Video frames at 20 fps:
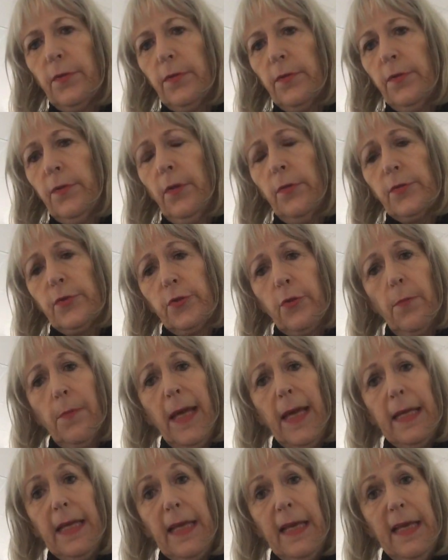not so
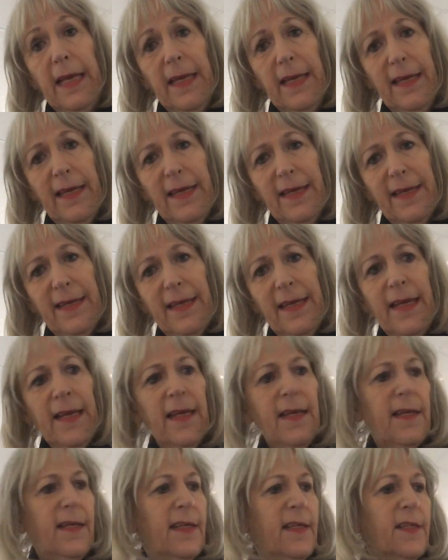many.
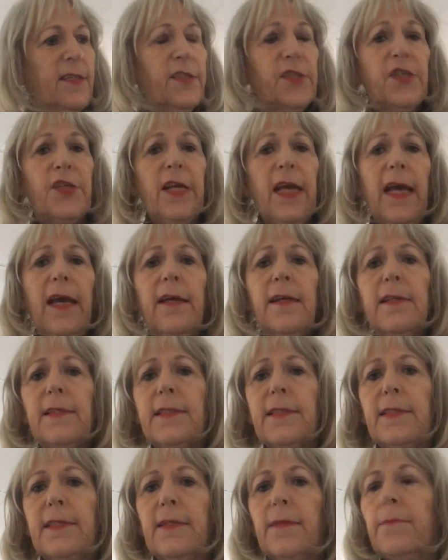
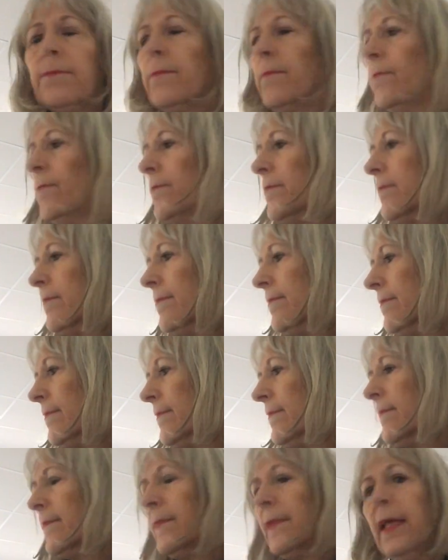Chairs
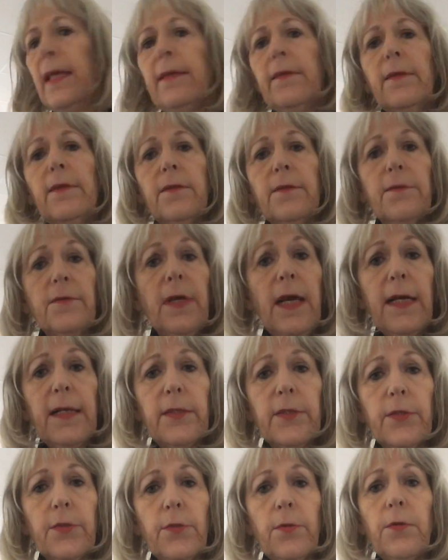in the
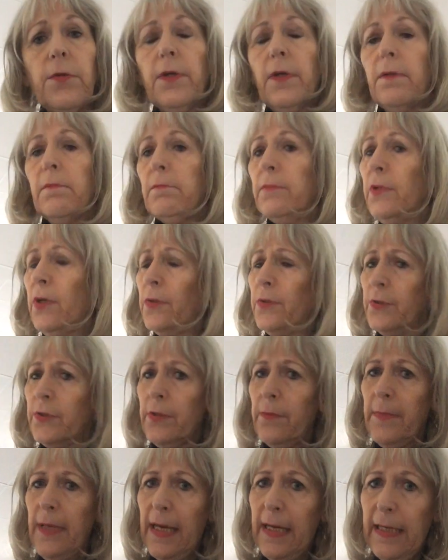drugstore, not
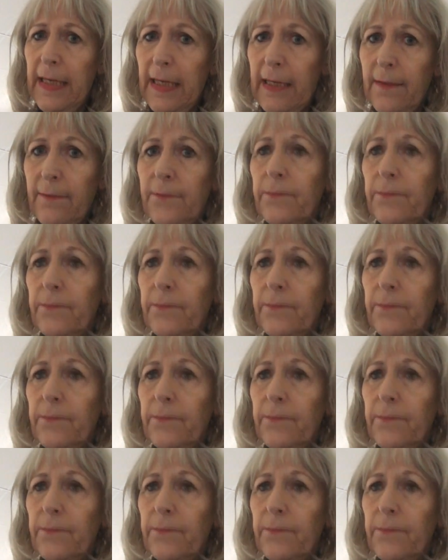so many.